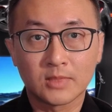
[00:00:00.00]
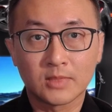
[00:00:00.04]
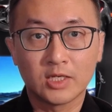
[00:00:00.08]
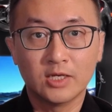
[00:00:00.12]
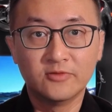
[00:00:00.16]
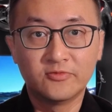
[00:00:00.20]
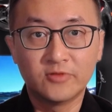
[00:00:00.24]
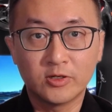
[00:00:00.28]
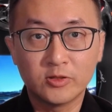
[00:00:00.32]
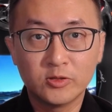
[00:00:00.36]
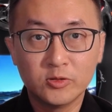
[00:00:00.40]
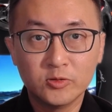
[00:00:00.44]

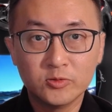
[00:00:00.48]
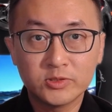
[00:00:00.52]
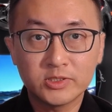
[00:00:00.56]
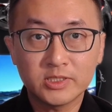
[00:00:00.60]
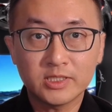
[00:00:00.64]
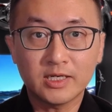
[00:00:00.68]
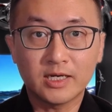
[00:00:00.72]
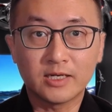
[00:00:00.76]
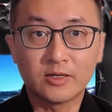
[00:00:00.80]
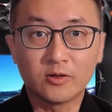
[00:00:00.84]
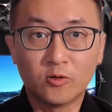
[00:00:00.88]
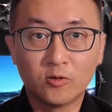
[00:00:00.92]
If you're
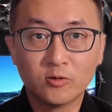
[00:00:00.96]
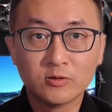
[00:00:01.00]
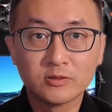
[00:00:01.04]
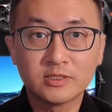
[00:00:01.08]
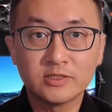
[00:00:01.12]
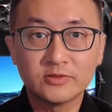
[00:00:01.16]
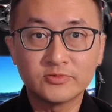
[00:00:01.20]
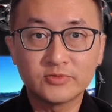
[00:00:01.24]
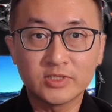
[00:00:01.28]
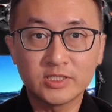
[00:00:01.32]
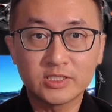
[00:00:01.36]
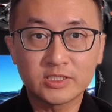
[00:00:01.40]
using an older
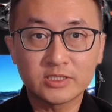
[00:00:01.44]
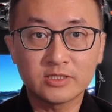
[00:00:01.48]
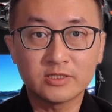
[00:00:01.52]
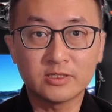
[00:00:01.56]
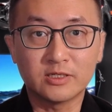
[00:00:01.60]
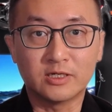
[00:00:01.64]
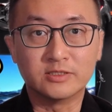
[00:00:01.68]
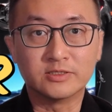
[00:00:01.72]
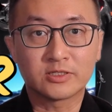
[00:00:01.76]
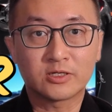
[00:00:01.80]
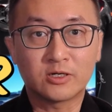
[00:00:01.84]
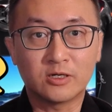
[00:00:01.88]
version
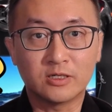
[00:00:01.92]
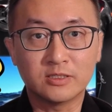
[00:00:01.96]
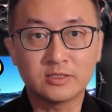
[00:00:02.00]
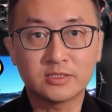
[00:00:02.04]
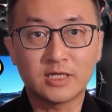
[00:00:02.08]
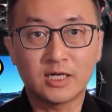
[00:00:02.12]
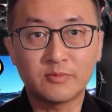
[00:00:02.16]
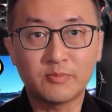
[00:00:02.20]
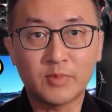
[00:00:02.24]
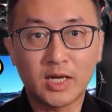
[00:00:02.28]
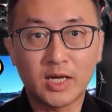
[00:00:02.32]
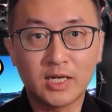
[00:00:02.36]
of
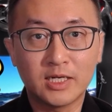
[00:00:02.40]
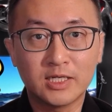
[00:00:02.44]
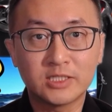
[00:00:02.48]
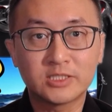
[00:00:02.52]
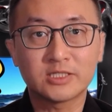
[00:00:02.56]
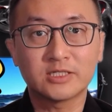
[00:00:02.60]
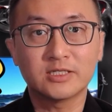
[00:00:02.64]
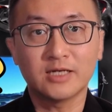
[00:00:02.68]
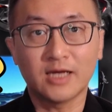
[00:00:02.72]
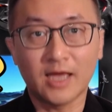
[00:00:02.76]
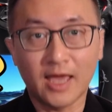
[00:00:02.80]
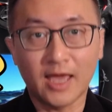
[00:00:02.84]
Content
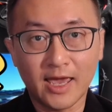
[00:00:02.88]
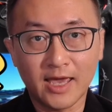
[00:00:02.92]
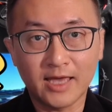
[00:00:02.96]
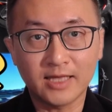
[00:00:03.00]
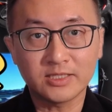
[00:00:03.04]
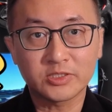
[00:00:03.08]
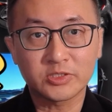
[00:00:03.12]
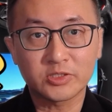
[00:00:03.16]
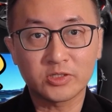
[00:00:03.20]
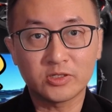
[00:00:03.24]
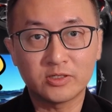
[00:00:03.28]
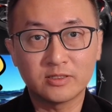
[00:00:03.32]
Manager
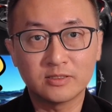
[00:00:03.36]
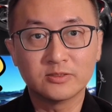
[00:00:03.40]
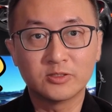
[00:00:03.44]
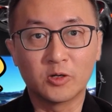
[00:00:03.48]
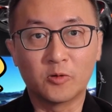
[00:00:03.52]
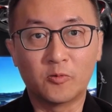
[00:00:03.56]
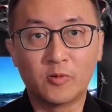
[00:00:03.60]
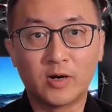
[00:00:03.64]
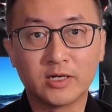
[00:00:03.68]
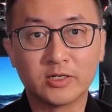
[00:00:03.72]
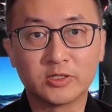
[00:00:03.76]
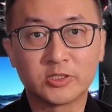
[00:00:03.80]
and
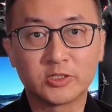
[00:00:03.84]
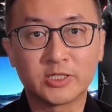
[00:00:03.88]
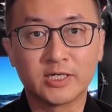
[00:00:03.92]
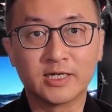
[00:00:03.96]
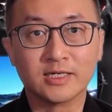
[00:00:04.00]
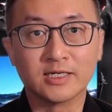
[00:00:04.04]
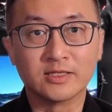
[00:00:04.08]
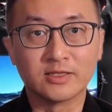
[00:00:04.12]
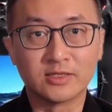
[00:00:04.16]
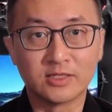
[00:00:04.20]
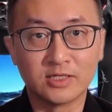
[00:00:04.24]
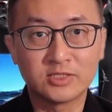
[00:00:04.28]
Sol, you'll want to
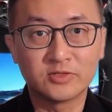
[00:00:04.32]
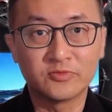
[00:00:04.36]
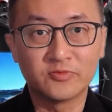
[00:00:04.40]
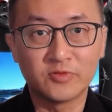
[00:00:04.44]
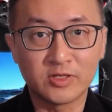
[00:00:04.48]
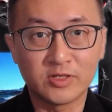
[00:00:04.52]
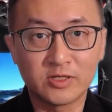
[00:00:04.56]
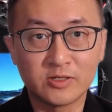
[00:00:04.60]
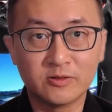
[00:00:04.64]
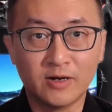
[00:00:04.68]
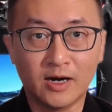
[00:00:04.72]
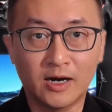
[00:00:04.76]
check
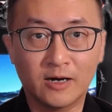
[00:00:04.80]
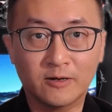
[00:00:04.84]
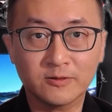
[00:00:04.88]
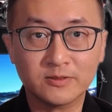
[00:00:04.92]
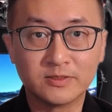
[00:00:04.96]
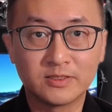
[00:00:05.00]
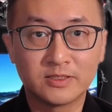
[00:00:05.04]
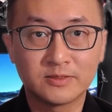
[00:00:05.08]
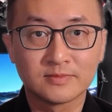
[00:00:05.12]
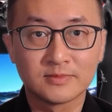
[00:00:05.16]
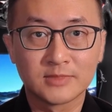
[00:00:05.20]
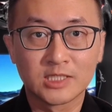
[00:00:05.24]
this video
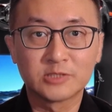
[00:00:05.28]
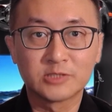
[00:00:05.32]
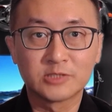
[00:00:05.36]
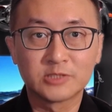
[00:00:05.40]
out.